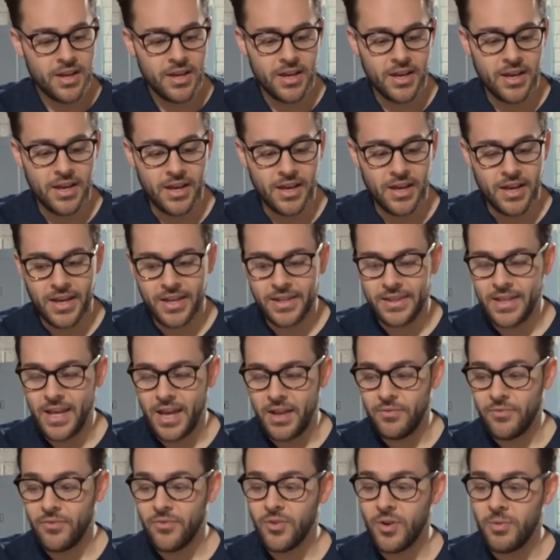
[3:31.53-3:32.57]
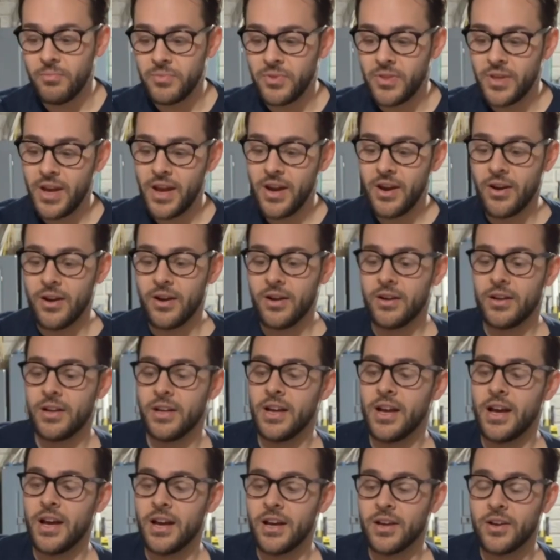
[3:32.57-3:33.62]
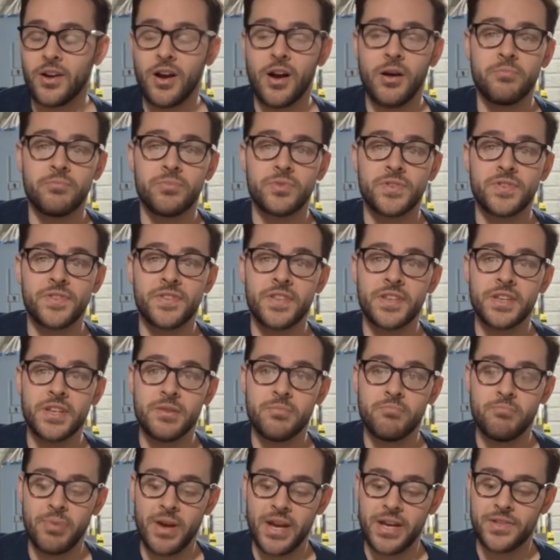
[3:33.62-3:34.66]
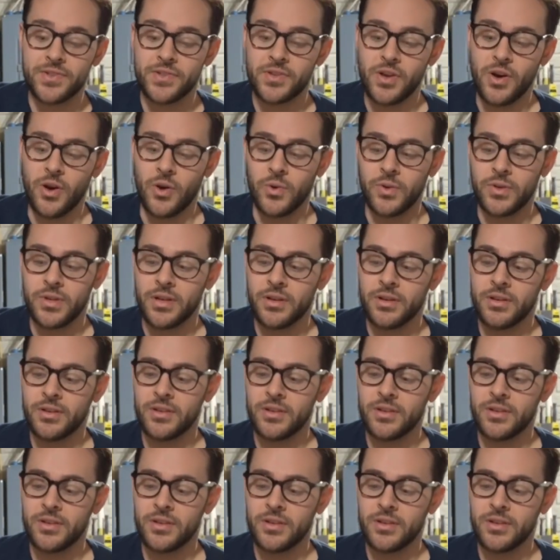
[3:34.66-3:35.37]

And then from there comes the base coat.